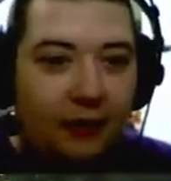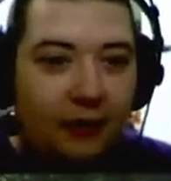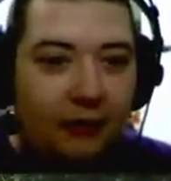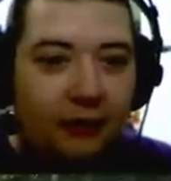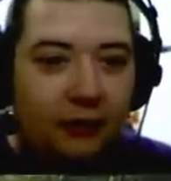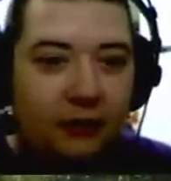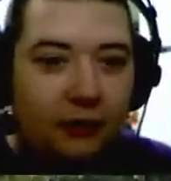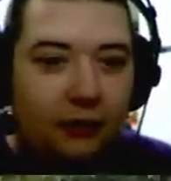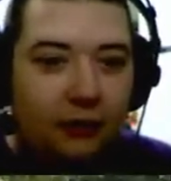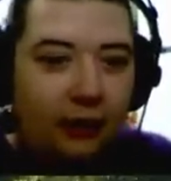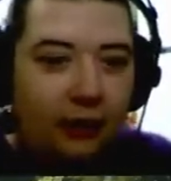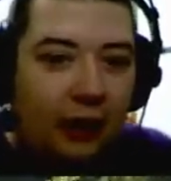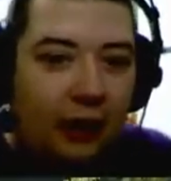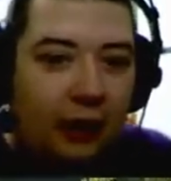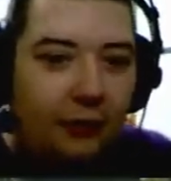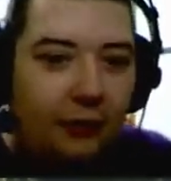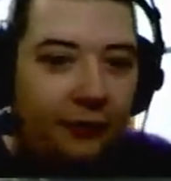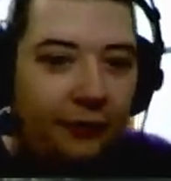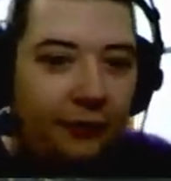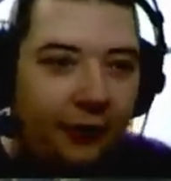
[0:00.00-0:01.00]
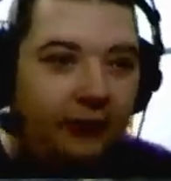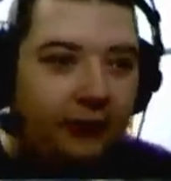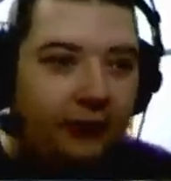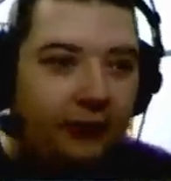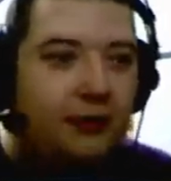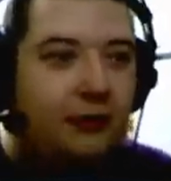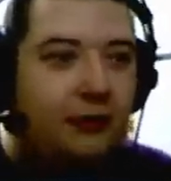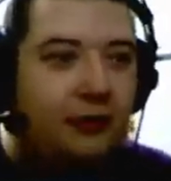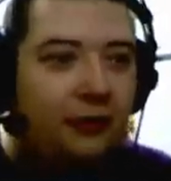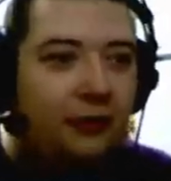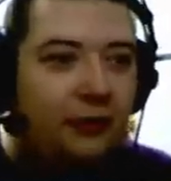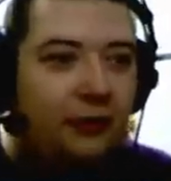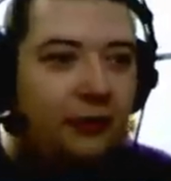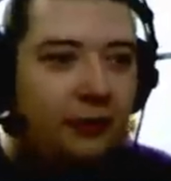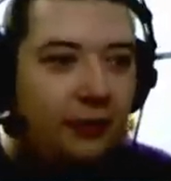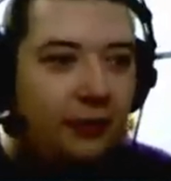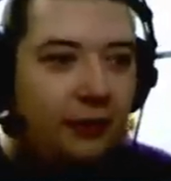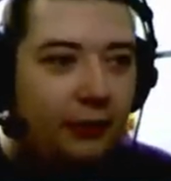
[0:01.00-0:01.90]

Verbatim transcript: So I was fairly certain that